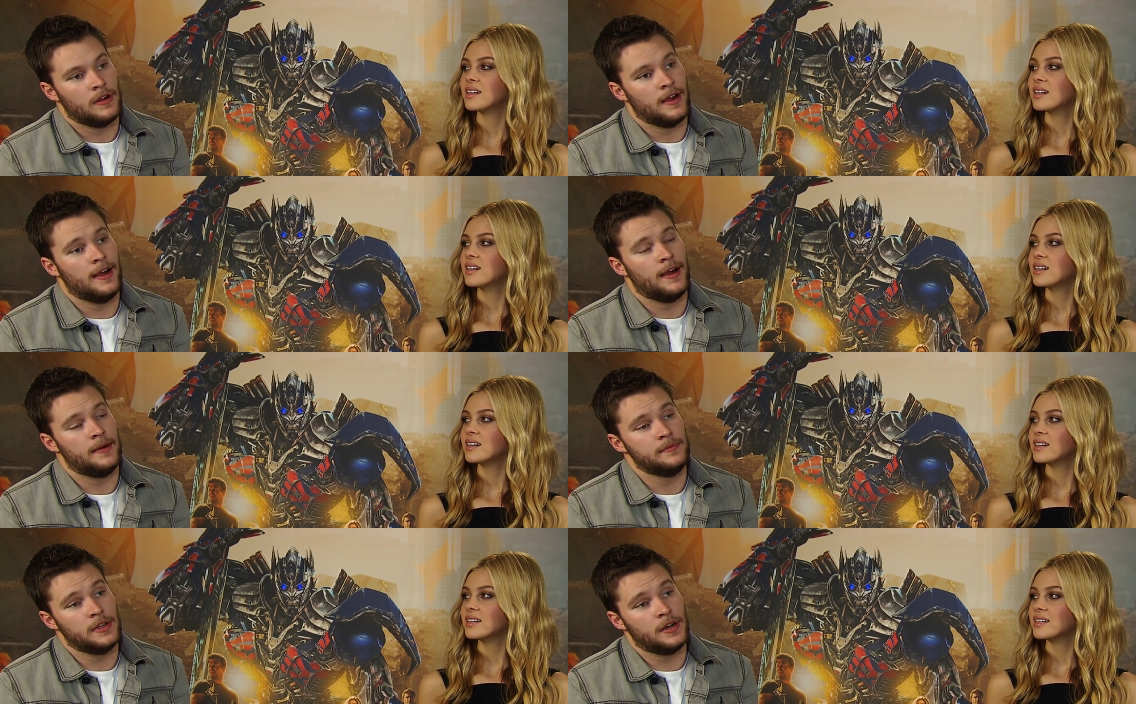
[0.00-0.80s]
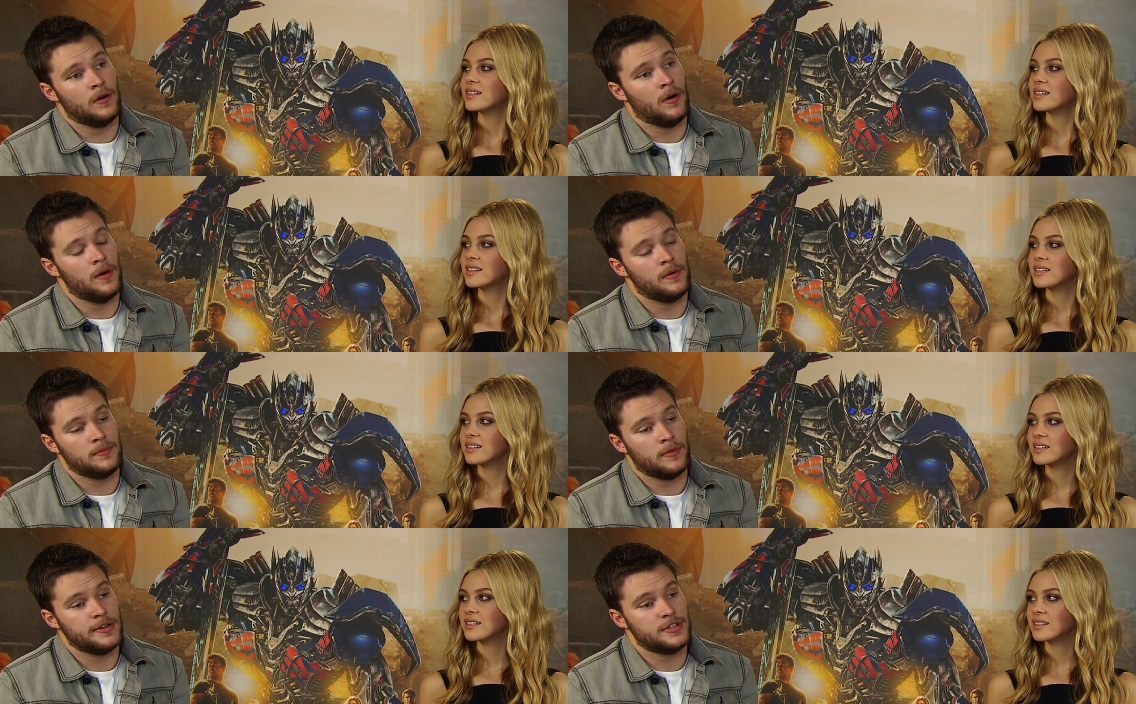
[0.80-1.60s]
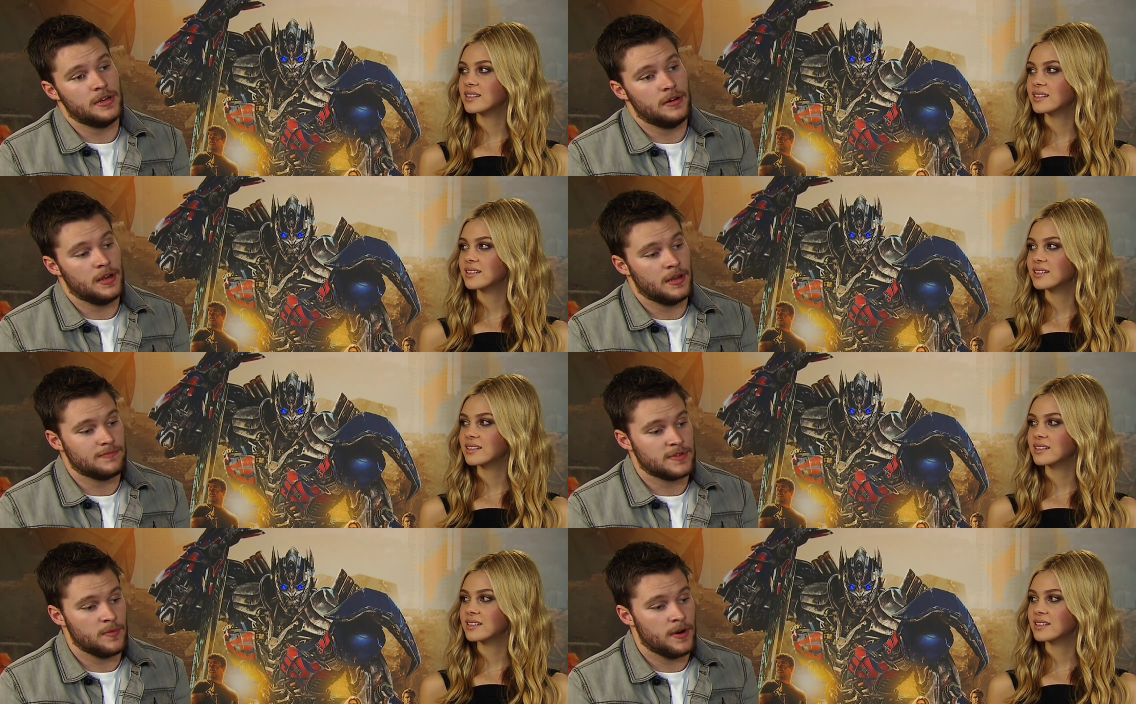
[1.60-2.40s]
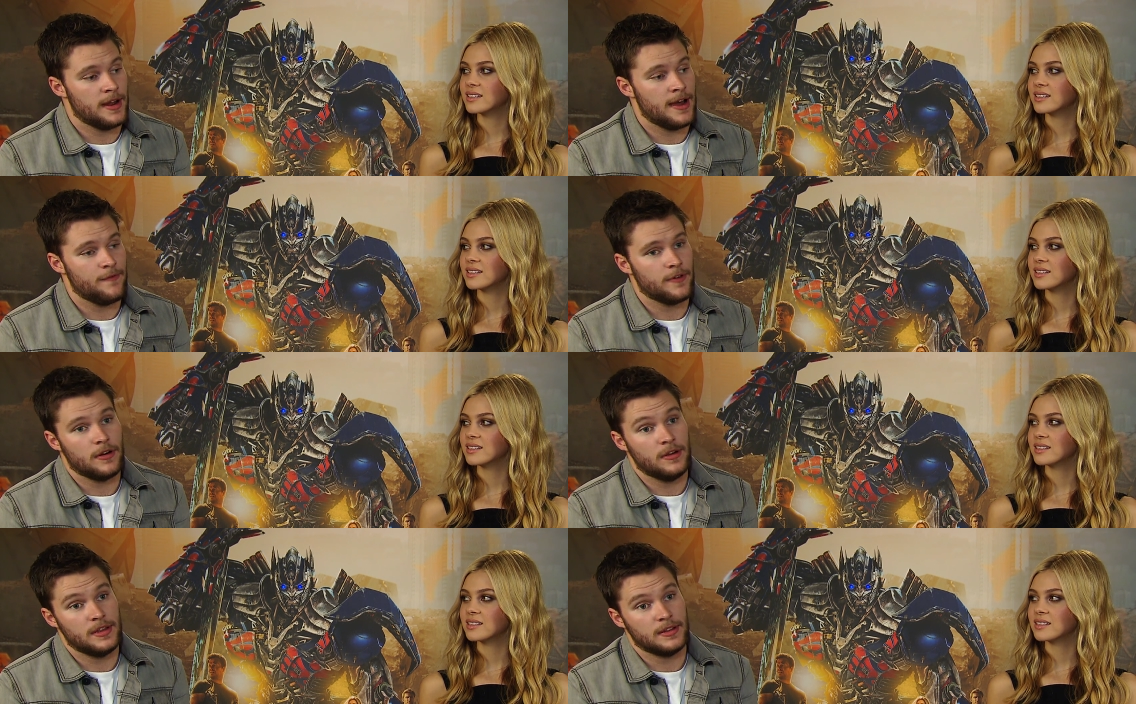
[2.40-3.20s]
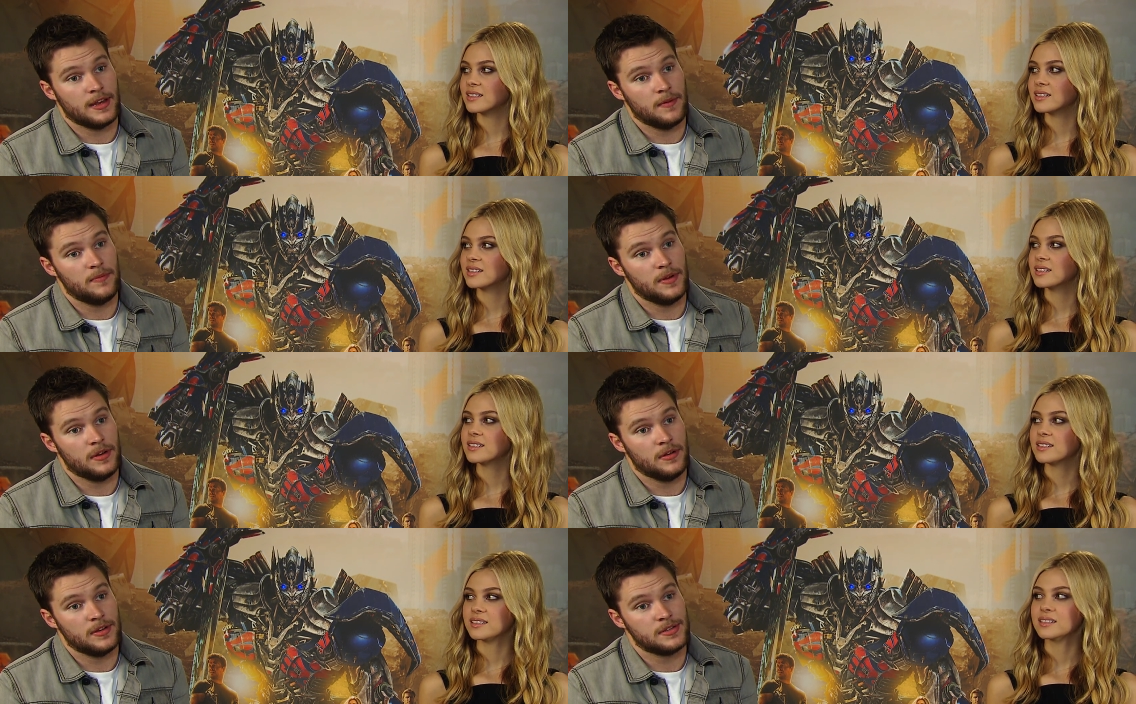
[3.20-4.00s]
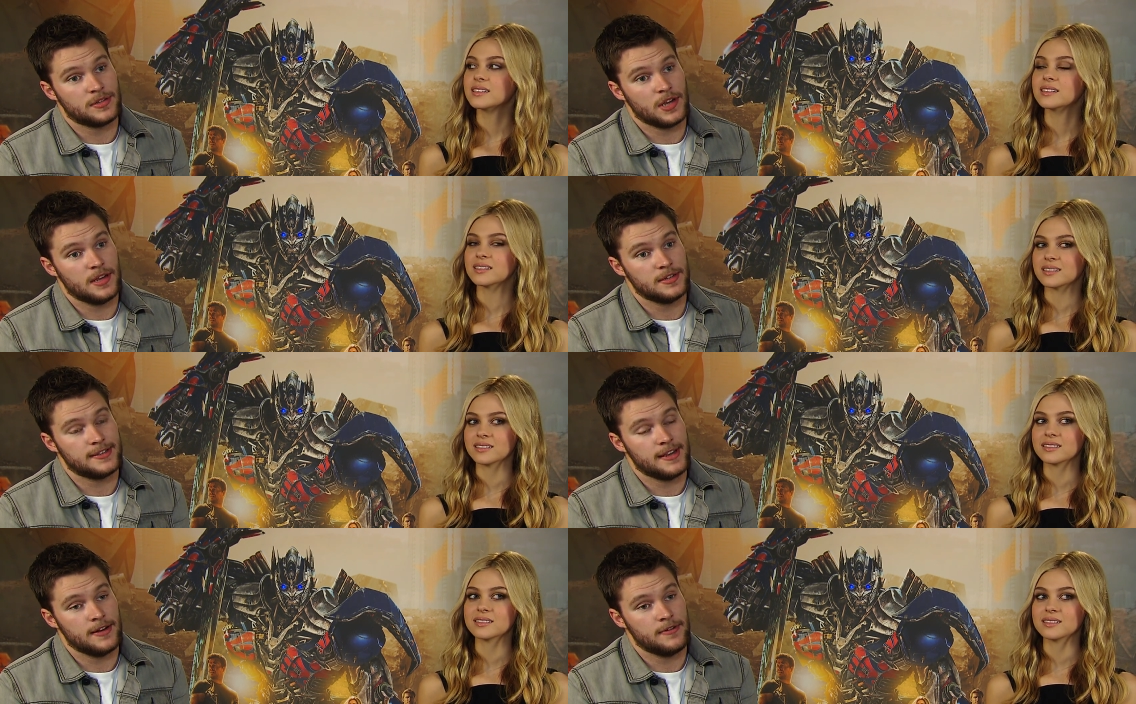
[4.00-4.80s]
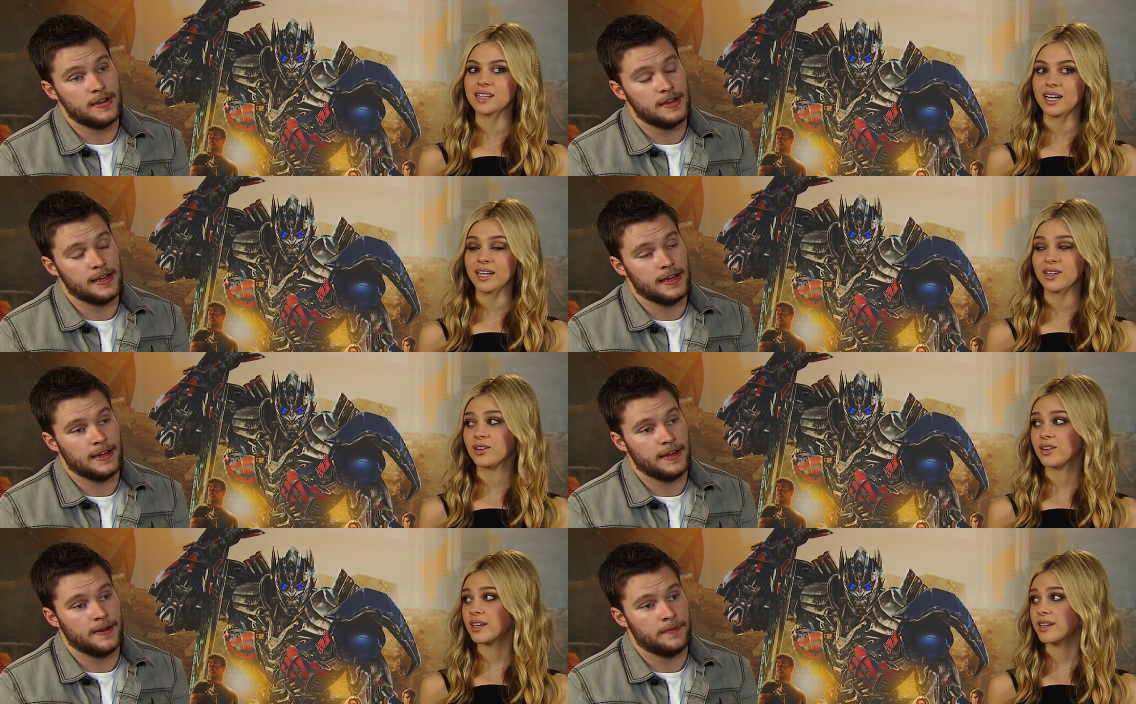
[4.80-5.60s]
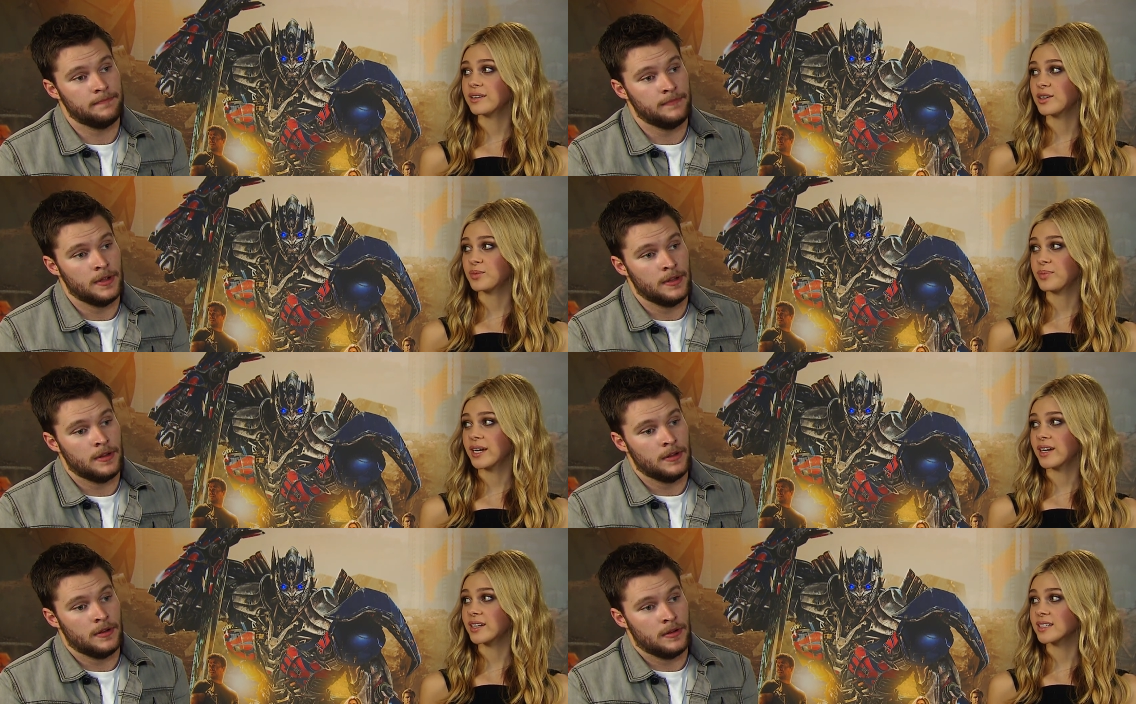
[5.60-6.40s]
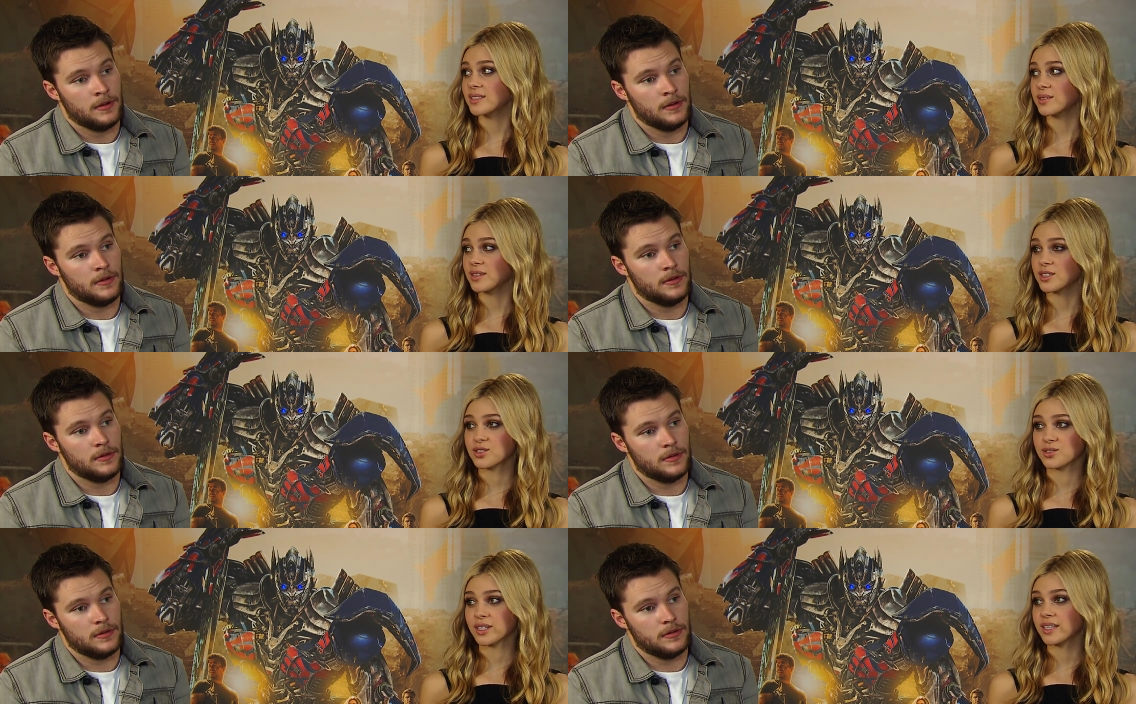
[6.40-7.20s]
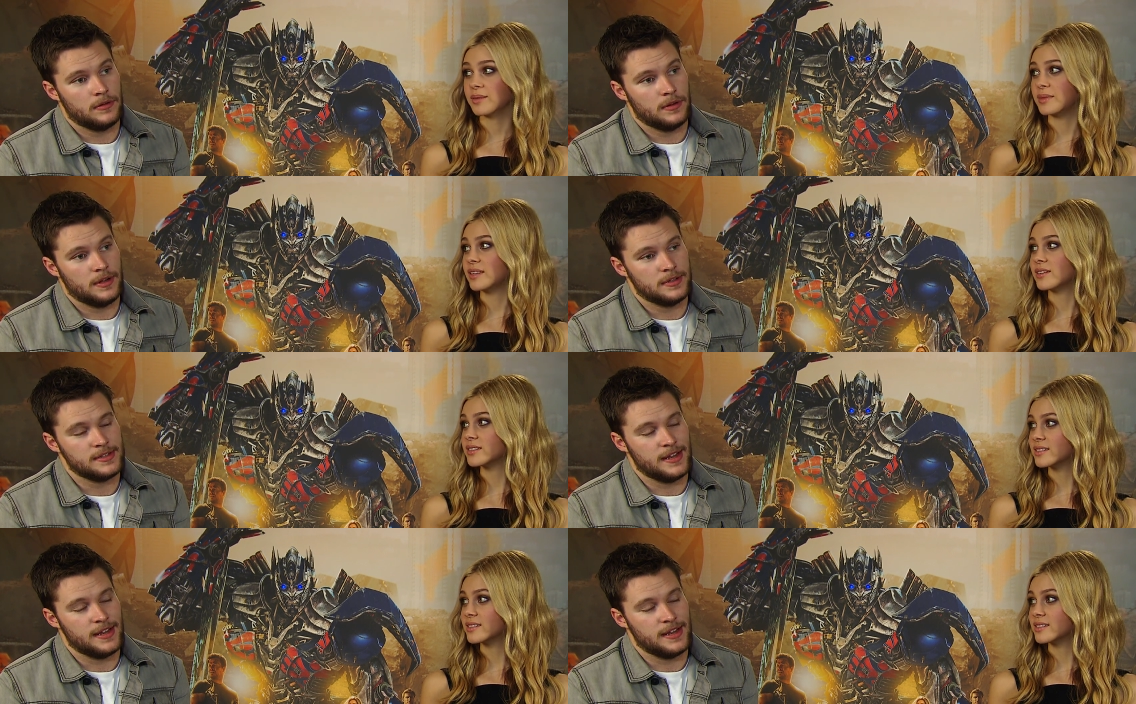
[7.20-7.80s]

Speaker 1: Um, you know, I wouldn't mind shooting it somewhere in Africa. I think that would mm. be a nice change of scenery. I agree. Um, or Paris or Australia. I mean, it's